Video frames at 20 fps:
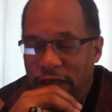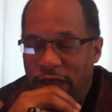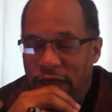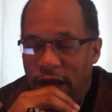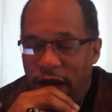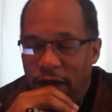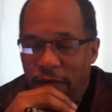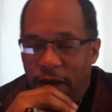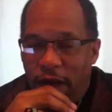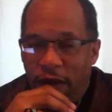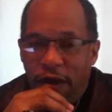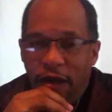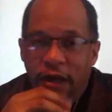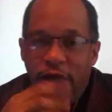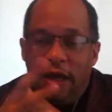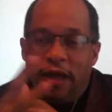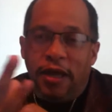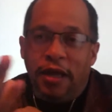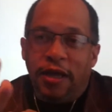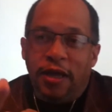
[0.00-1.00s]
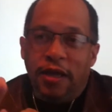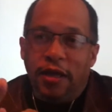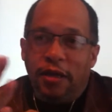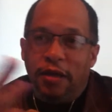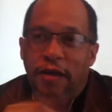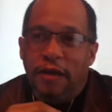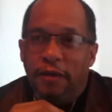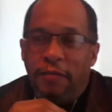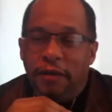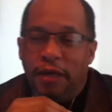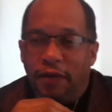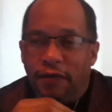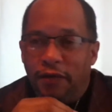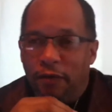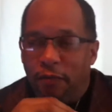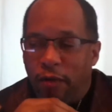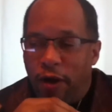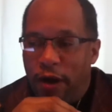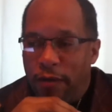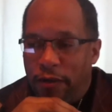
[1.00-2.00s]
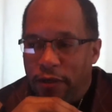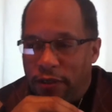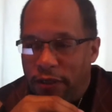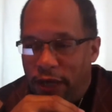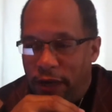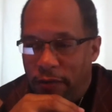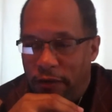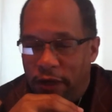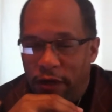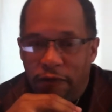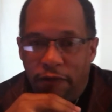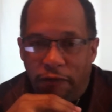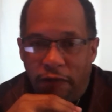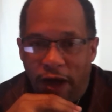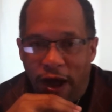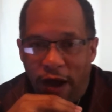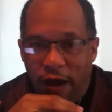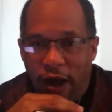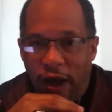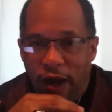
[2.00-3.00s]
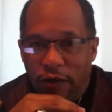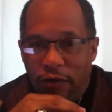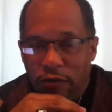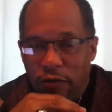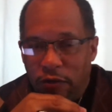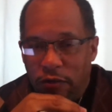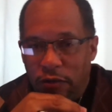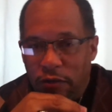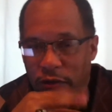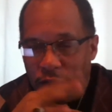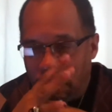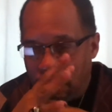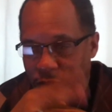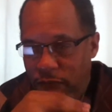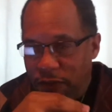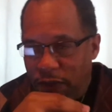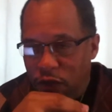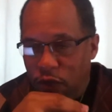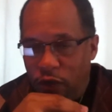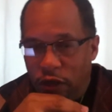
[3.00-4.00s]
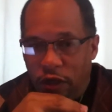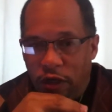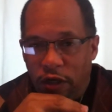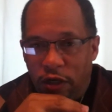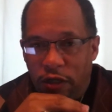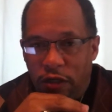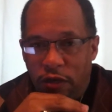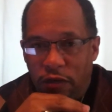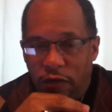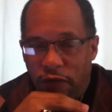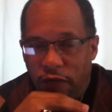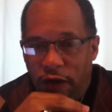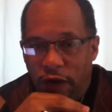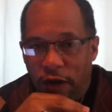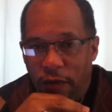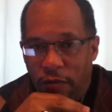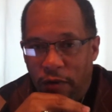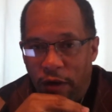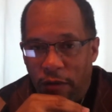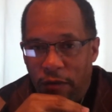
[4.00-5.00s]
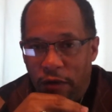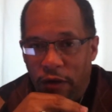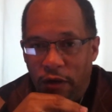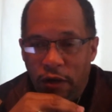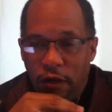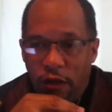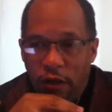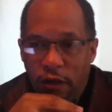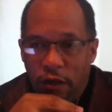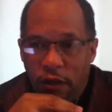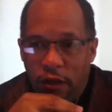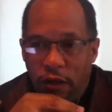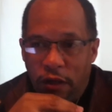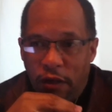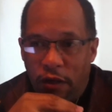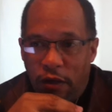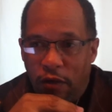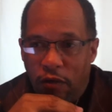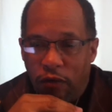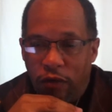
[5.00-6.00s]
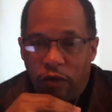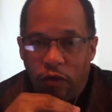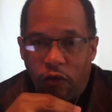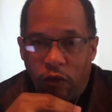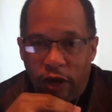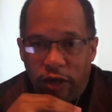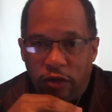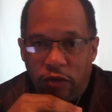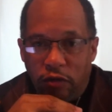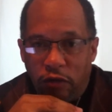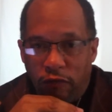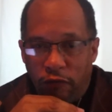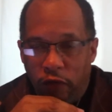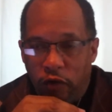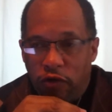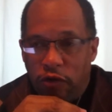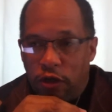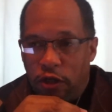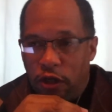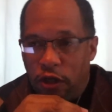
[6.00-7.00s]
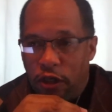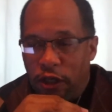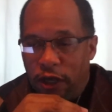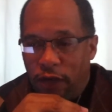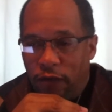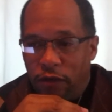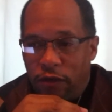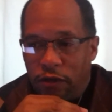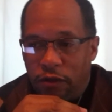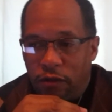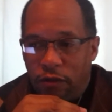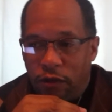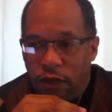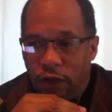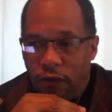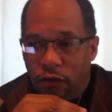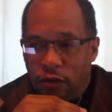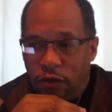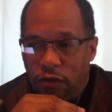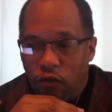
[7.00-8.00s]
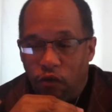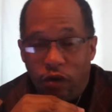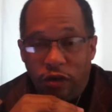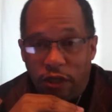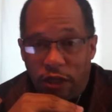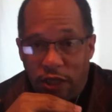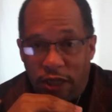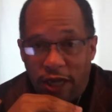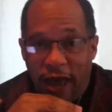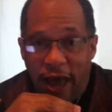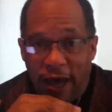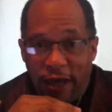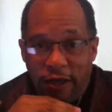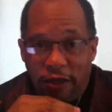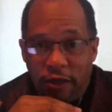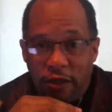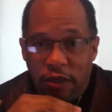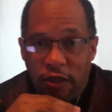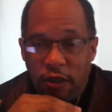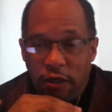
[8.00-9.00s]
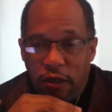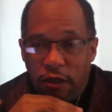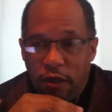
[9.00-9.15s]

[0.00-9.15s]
time out. Let me give you a prime example. In the firehouse, it's been 20 years in the fire department. With the racial diversity that was once a challenge,